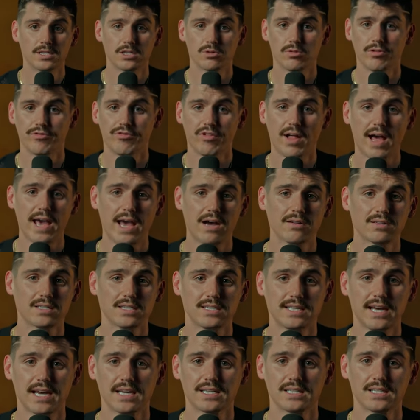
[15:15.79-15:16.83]
So we fly out to
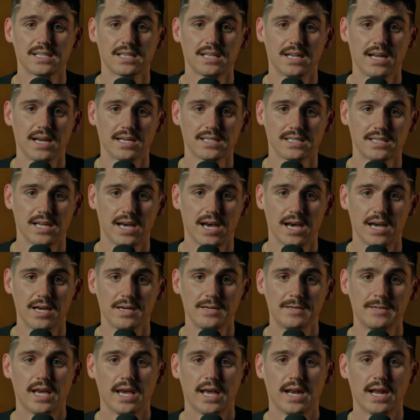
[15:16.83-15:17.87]
Texas the next day,
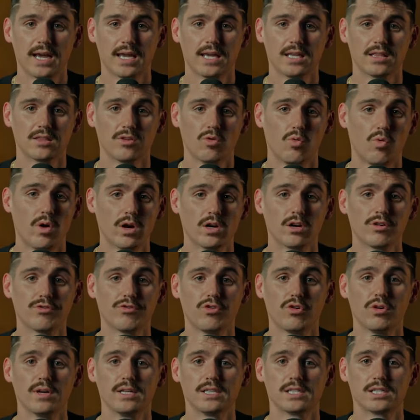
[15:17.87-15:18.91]
and I get the
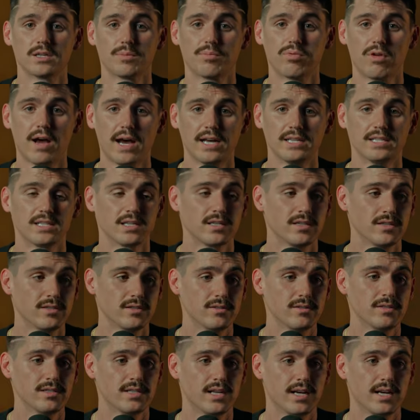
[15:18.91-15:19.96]
wonderful and surprising news